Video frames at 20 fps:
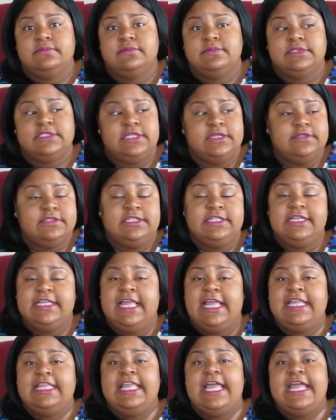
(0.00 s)
So till
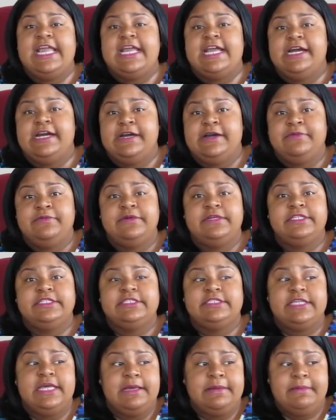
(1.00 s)
that day come where
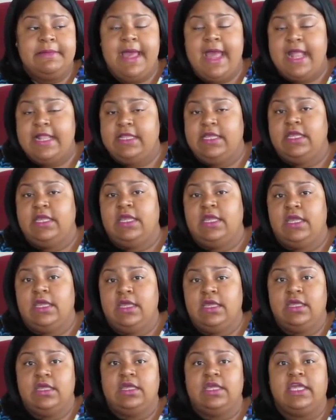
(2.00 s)
somebody
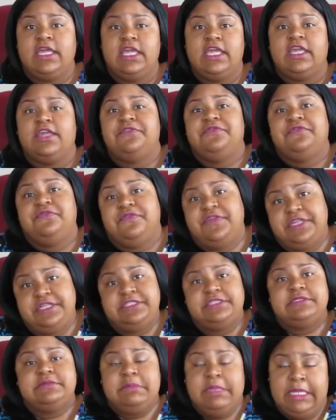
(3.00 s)
can
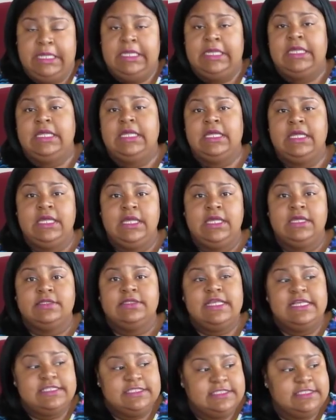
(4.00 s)
convince me
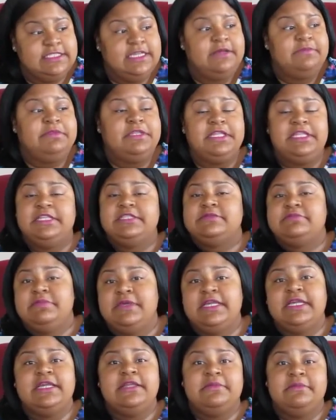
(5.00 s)
that something is
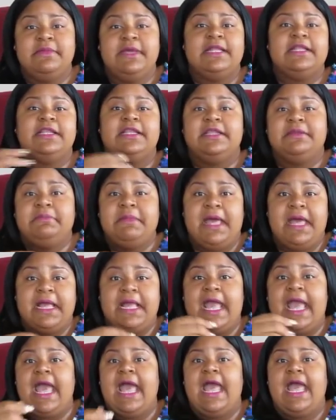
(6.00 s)
bigger and better than my
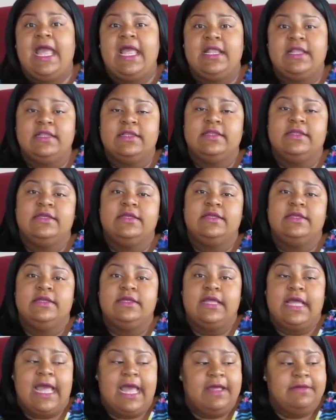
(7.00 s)
God,
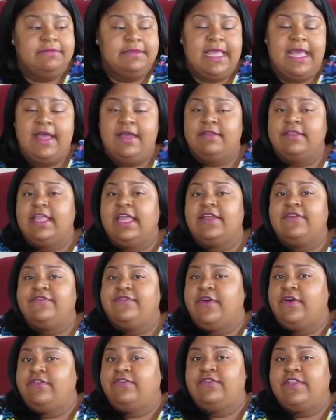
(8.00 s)
I'm down like
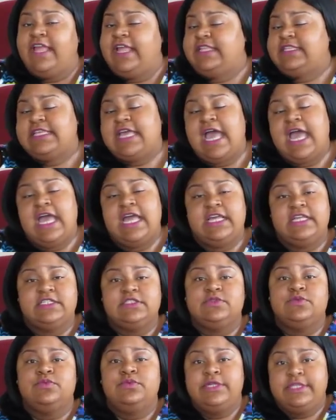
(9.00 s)
four flat
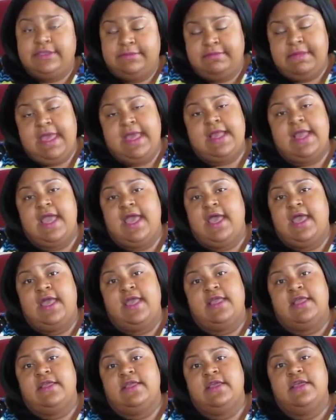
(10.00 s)
tires with my
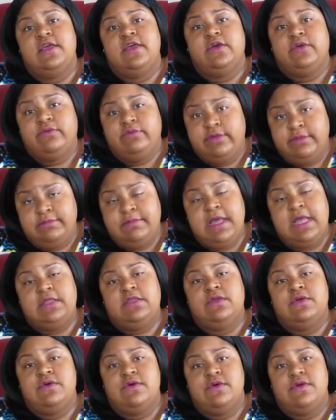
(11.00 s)
God, with my
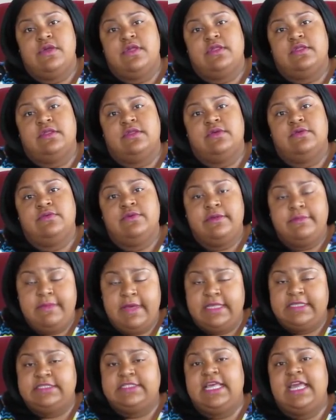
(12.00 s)
Lord, with
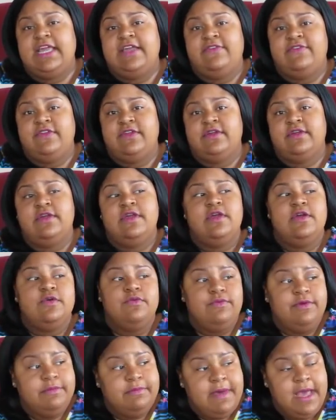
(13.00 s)
my Savior,
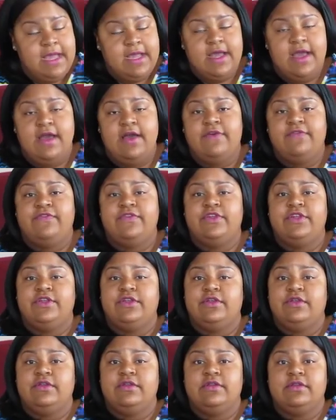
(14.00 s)
with my Comforter.